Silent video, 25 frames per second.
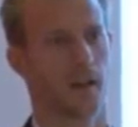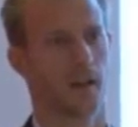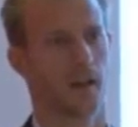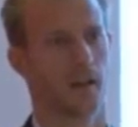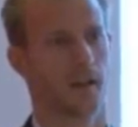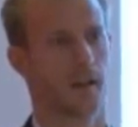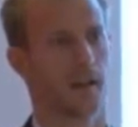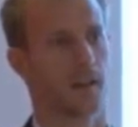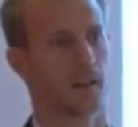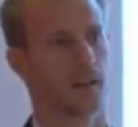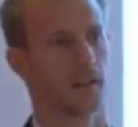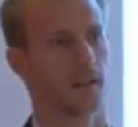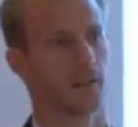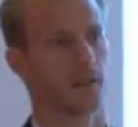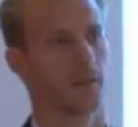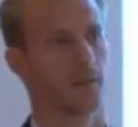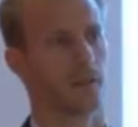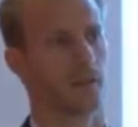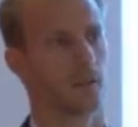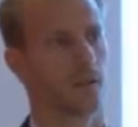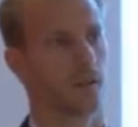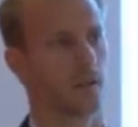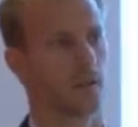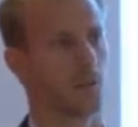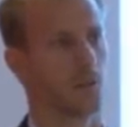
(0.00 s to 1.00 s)
negative
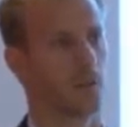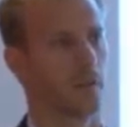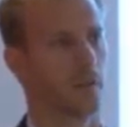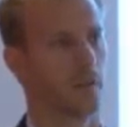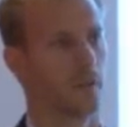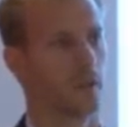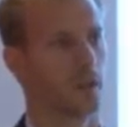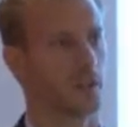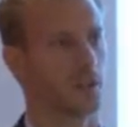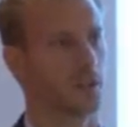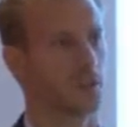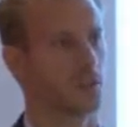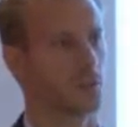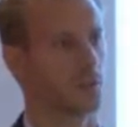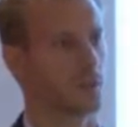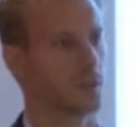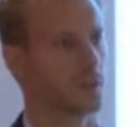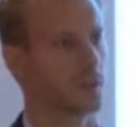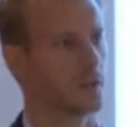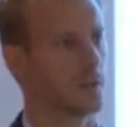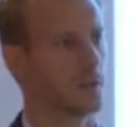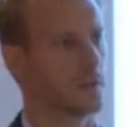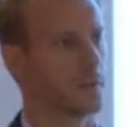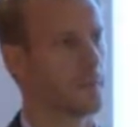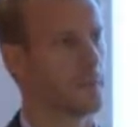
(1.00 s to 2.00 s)
revaluation
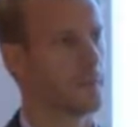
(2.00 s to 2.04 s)
risk